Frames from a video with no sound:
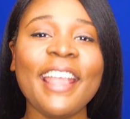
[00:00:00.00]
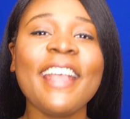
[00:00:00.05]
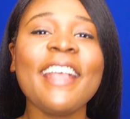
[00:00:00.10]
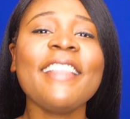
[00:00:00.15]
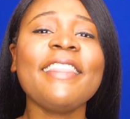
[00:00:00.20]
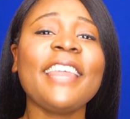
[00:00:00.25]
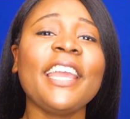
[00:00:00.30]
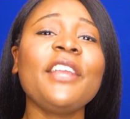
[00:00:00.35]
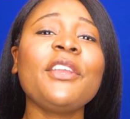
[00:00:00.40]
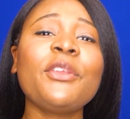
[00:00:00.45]

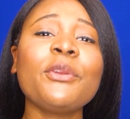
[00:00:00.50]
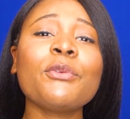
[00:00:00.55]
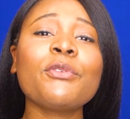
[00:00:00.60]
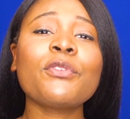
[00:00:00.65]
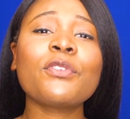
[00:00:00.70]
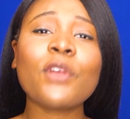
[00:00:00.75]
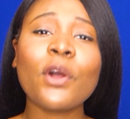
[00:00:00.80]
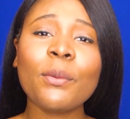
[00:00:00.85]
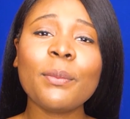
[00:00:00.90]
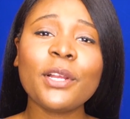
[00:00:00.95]
Thank you
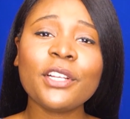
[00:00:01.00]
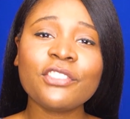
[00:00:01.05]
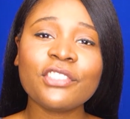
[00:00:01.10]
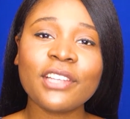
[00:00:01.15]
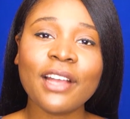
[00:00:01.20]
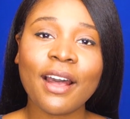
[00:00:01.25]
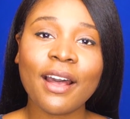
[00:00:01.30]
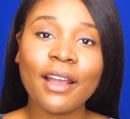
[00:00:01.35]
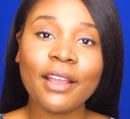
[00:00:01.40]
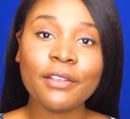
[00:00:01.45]
so much,
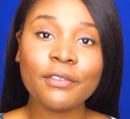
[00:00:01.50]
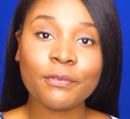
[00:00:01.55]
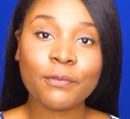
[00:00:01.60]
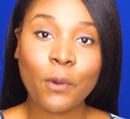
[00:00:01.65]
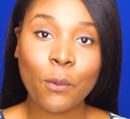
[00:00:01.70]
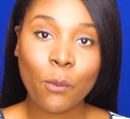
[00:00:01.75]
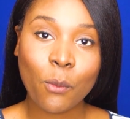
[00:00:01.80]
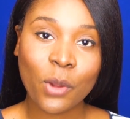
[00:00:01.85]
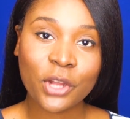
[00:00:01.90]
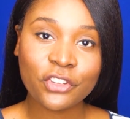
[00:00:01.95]
guys, for
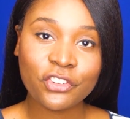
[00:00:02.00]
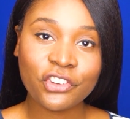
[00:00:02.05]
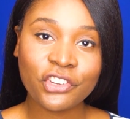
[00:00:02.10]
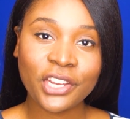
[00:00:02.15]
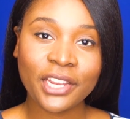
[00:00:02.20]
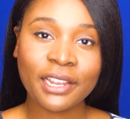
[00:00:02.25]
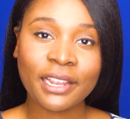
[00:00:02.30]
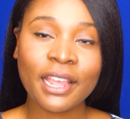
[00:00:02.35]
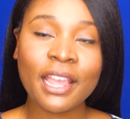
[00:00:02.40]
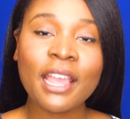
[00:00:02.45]

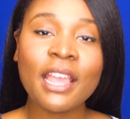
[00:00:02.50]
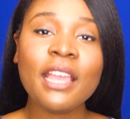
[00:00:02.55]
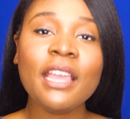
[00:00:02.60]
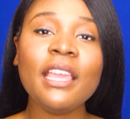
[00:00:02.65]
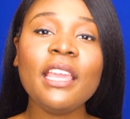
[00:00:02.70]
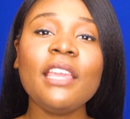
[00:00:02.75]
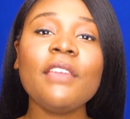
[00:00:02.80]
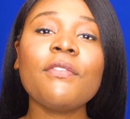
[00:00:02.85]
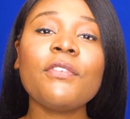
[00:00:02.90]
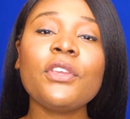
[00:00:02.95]
watching.
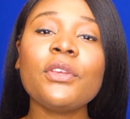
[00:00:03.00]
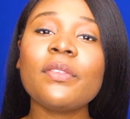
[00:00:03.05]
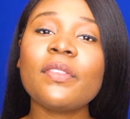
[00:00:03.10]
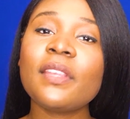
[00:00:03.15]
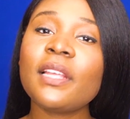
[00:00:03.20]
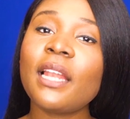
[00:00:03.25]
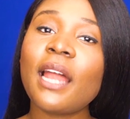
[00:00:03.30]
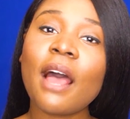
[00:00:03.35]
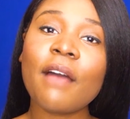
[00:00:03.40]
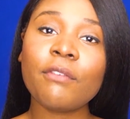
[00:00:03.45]
If you
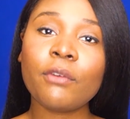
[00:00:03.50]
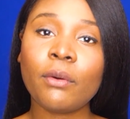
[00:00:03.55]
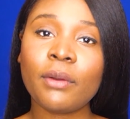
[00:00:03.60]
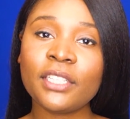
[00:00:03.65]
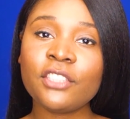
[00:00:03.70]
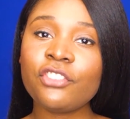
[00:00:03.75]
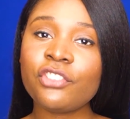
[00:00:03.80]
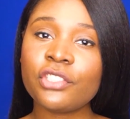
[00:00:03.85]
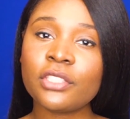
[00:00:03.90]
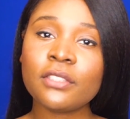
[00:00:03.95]
still have
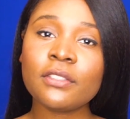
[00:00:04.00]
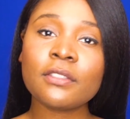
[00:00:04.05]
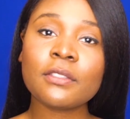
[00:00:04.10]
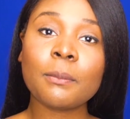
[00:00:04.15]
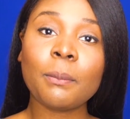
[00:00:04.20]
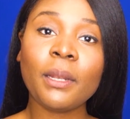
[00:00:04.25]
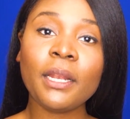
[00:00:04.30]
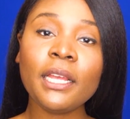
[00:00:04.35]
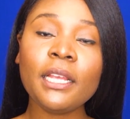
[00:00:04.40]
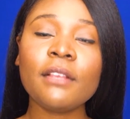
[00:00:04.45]
questions,
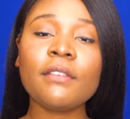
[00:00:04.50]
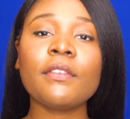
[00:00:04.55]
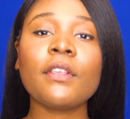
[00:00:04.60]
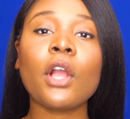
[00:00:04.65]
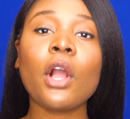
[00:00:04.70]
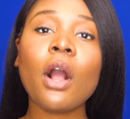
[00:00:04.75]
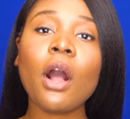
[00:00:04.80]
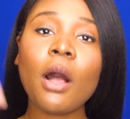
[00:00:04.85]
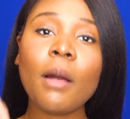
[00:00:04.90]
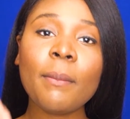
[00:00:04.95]
please
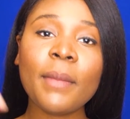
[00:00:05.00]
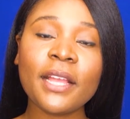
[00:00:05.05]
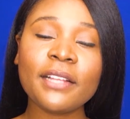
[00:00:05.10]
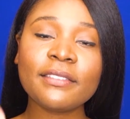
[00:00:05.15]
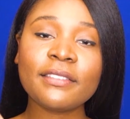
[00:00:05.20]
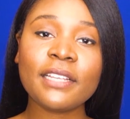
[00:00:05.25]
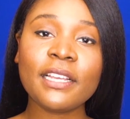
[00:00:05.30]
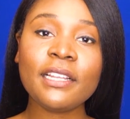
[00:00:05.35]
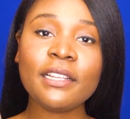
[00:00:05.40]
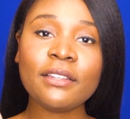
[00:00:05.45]
comment
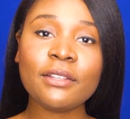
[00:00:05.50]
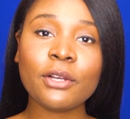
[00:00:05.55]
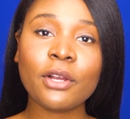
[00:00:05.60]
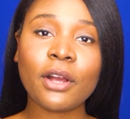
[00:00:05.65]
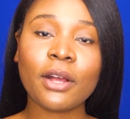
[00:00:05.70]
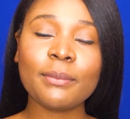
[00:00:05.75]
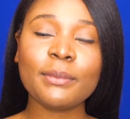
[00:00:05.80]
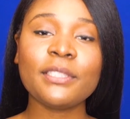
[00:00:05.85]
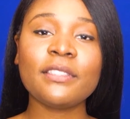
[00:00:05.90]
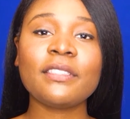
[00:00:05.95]
in the
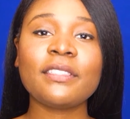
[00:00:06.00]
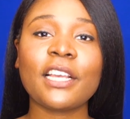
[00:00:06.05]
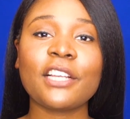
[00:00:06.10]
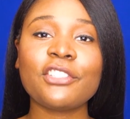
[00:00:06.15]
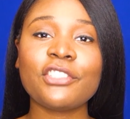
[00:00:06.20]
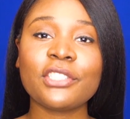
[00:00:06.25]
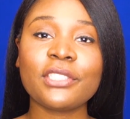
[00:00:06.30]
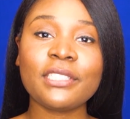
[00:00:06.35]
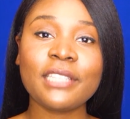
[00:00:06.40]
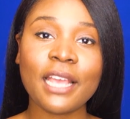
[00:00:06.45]
comment
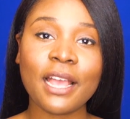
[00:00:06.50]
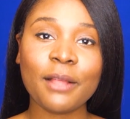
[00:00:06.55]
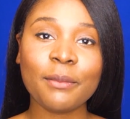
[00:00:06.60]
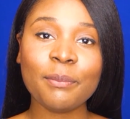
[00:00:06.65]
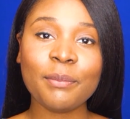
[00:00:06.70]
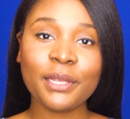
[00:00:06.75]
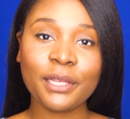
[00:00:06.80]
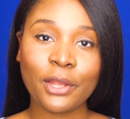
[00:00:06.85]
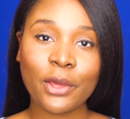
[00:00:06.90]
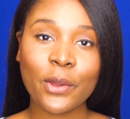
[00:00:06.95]
section down
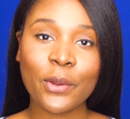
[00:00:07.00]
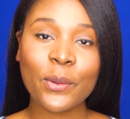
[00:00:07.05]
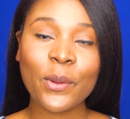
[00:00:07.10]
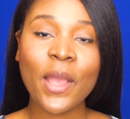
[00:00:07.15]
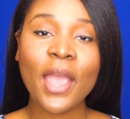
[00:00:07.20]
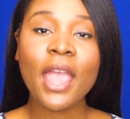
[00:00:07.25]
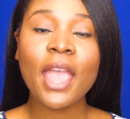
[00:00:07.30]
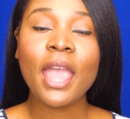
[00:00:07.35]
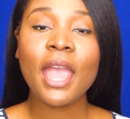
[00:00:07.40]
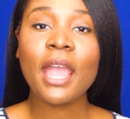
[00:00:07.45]
below.
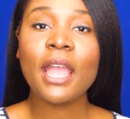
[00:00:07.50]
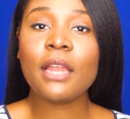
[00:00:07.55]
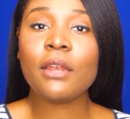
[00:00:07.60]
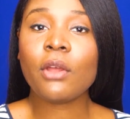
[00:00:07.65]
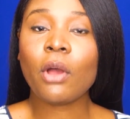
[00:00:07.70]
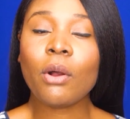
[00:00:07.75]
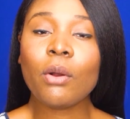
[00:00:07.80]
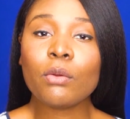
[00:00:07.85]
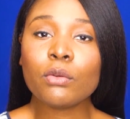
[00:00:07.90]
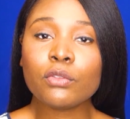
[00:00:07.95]
And
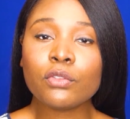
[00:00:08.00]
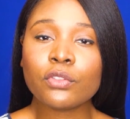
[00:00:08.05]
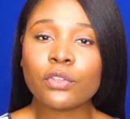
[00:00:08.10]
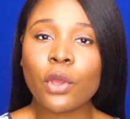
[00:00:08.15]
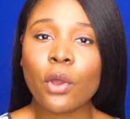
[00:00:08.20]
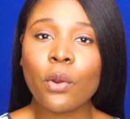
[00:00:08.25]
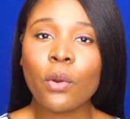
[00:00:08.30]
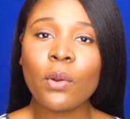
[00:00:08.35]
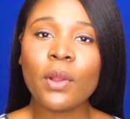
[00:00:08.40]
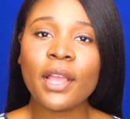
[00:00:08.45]

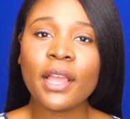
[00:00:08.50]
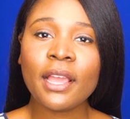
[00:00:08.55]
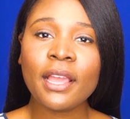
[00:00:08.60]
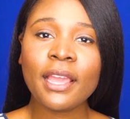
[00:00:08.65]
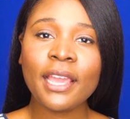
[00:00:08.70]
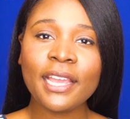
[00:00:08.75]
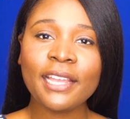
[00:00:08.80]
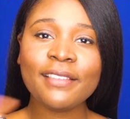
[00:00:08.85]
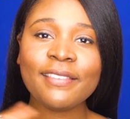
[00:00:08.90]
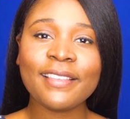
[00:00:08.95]
also,
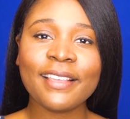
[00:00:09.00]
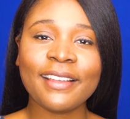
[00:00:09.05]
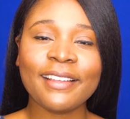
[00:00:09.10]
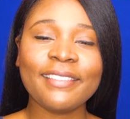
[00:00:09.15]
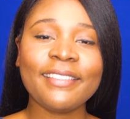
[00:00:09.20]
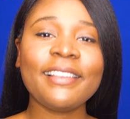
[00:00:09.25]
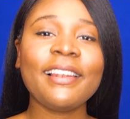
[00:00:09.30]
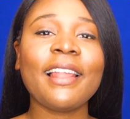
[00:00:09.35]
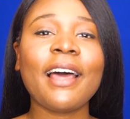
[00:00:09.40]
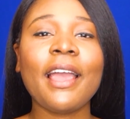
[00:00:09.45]
hit the
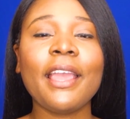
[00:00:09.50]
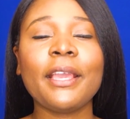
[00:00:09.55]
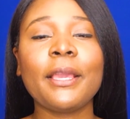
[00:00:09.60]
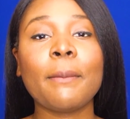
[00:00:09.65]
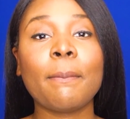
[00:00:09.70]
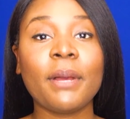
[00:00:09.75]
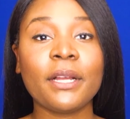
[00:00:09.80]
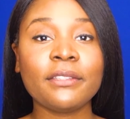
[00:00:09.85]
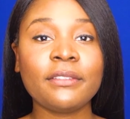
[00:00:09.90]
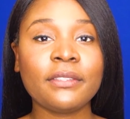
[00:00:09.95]
like
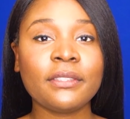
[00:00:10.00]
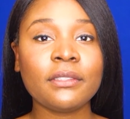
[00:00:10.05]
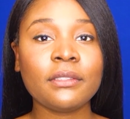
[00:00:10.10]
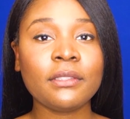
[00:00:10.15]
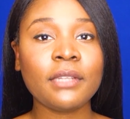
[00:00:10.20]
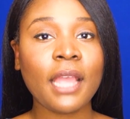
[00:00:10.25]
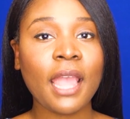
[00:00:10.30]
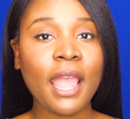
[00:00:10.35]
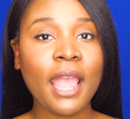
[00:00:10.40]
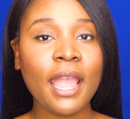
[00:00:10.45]
button
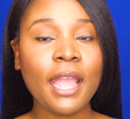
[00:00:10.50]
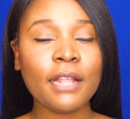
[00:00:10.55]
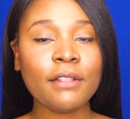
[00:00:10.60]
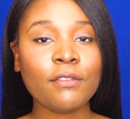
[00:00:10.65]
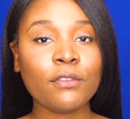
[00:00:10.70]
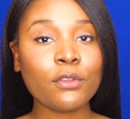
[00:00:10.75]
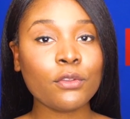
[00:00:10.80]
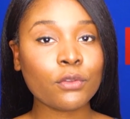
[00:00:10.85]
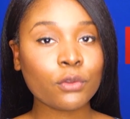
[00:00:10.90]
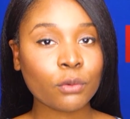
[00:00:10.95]
and
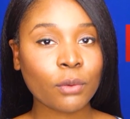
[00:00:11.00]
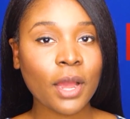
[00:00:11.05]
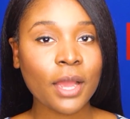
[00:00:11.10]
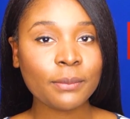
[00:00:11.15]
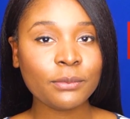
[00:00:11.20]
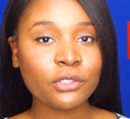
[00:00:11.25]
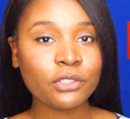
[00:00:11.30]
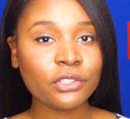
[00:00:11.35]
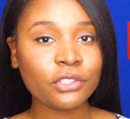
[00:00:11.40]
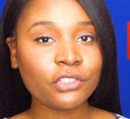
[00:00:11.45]
subscribe
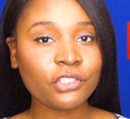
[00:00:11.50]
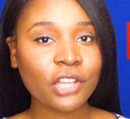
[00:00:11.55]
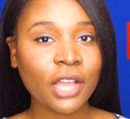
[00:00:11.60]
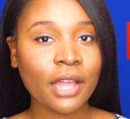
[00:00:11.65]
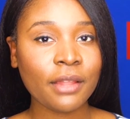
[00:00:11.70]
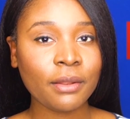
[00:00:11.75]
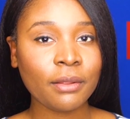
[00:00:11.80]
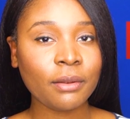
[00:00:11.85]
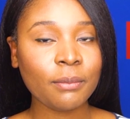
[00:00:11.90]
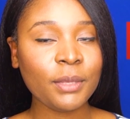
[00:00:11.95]
to the
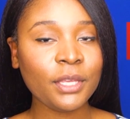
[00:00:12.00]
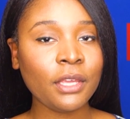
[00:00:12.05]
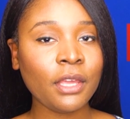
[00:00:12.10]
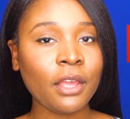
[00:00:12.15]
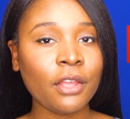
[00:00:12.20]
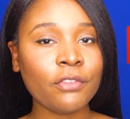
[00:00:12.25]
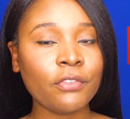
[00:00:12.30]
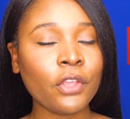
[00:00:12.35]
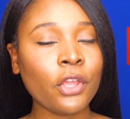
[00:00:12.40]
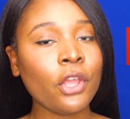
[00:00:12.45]
channel
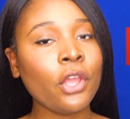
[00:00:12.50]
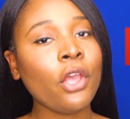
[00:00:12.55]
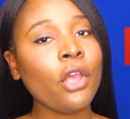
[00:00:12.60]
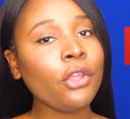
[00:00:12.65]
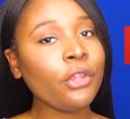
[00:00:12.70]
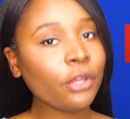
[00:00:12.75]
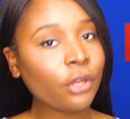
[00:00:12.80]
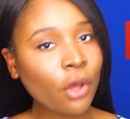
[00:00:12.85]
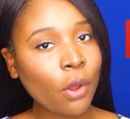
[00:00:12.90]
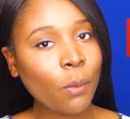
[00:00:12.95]
because you
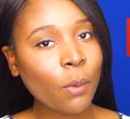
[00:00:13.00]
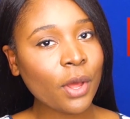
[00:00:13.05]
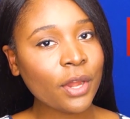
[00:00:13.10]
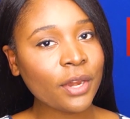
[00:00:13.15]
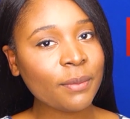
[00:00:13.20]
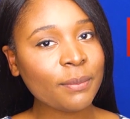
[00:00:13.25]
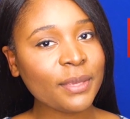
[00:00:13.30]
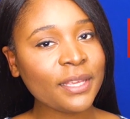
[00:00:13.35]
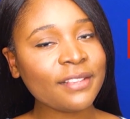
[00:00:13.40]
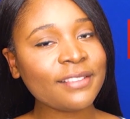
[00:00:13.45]
don't want to
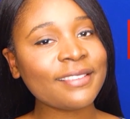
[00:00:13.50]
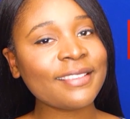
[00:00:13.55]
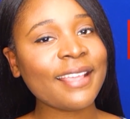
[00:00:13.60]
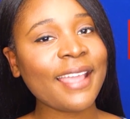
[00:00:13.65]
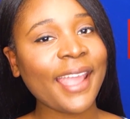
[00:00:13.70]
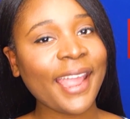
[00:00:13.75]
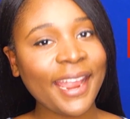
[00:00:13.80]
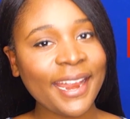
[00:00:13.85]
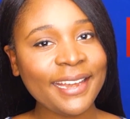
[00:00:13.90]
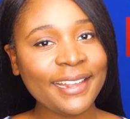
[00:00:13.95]
miss
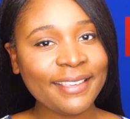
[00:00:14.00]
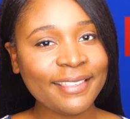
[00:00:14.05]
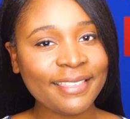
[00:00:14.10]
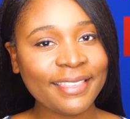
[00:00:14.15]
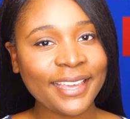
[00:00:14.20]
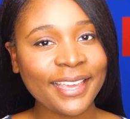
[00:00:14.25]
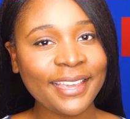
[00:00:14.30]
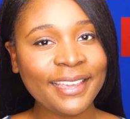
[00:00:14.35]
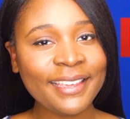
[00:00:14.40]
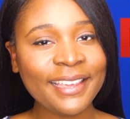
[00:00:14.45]

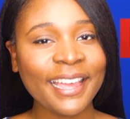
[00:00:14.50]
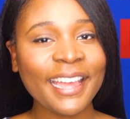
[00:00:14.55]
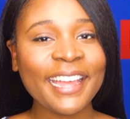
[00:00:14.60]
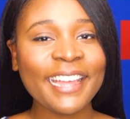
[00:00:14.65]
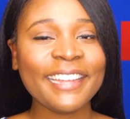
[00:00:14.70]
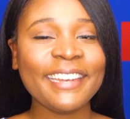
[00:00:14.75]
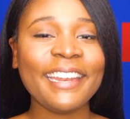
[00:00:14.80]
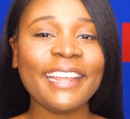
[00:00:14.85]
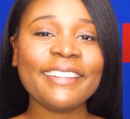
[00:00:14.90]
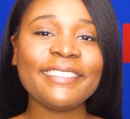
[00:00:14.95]
anything.
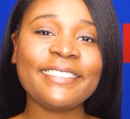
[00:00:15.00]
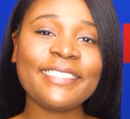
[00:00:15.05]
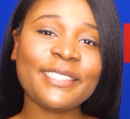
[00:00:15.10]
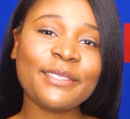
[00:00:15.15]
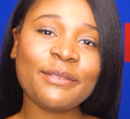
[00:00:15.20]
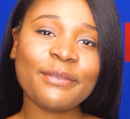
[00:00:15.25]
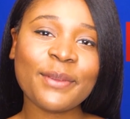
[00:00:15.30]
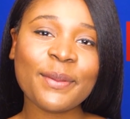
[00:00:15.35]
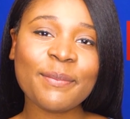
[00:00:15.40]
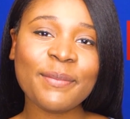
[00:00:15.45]
That's it
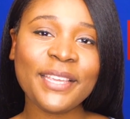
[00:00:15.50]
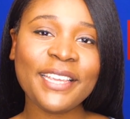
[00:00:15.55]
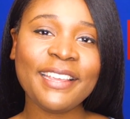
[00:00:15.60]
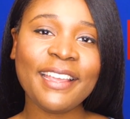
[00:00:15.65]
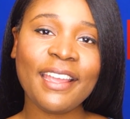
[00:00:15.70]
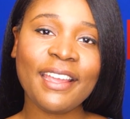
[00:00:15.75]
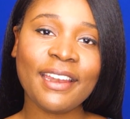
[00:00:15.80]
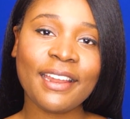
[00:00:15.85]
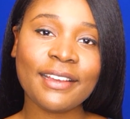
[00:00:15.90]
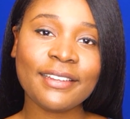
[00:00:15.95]
for me,
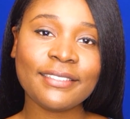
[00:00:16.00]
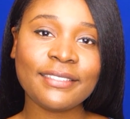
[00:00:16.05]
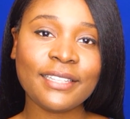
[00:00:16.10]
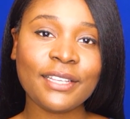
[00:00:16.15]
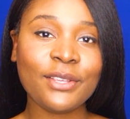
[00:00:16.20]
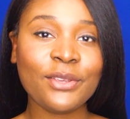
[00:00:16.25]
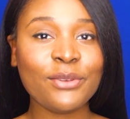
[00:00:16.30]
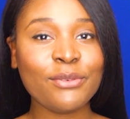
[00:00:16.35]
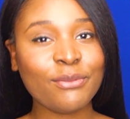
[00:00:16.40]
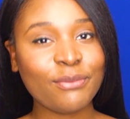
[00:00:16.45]
and I
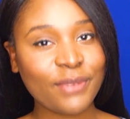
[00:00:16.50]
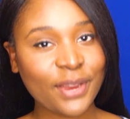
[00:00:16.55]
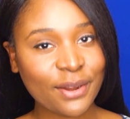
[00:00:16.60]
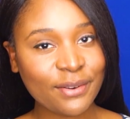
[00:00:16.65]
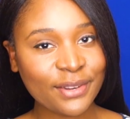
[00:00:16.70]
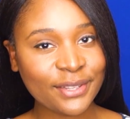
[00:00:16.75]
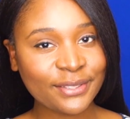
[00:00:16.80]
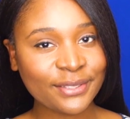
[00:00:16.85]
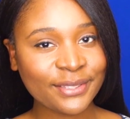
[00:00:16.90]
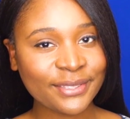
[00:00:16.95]
see you very
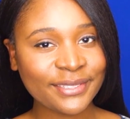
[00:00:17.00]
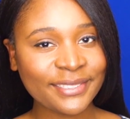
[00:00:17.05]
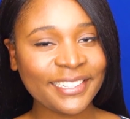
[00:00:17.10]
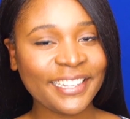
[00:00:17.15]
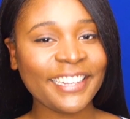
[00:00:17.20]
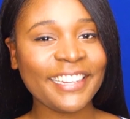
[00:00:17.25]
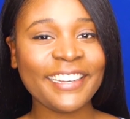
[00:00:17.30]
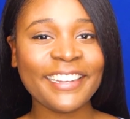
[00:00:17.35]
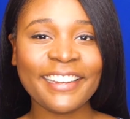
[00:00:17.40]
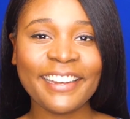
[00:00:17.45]
soon
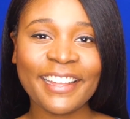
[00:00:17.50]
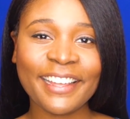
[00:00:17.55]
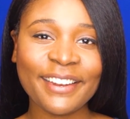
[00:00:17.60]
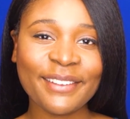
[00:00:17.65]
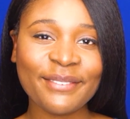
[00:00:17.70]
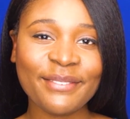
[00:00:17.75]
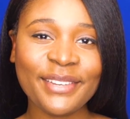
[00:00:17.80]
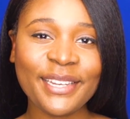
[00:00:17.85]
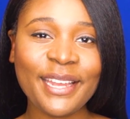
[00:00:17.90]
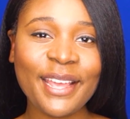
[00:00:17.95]
in another
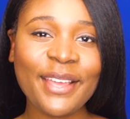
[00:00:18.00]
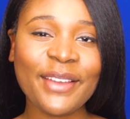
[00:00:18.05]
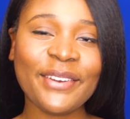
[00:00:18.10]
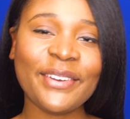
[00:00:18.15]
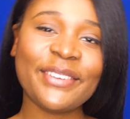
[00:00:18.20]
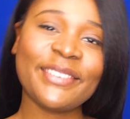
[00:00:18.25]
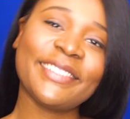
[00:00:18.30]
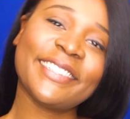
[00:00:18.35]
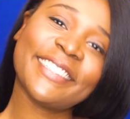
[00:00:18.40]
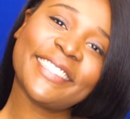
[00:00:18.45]

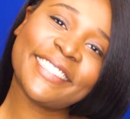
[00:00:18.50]
video.